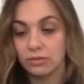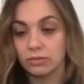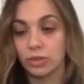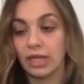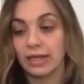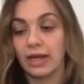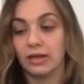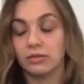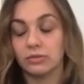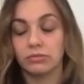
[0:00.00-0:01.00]
when I
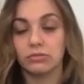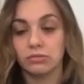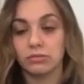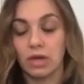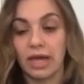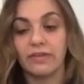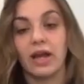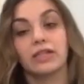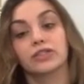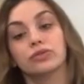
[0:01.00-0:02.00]
got out of
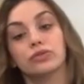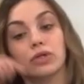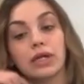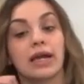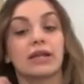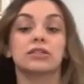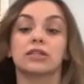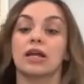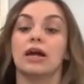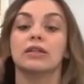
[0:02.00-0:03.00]
high school, I got
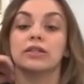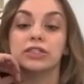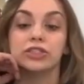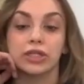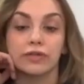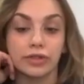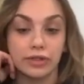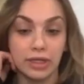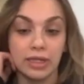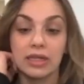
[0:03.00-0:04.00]
into college and
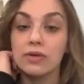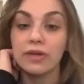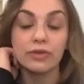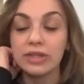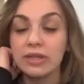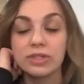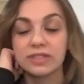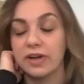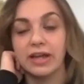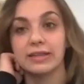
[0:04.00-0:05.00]
everything, and everything
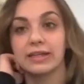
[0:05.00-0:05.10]
was fine.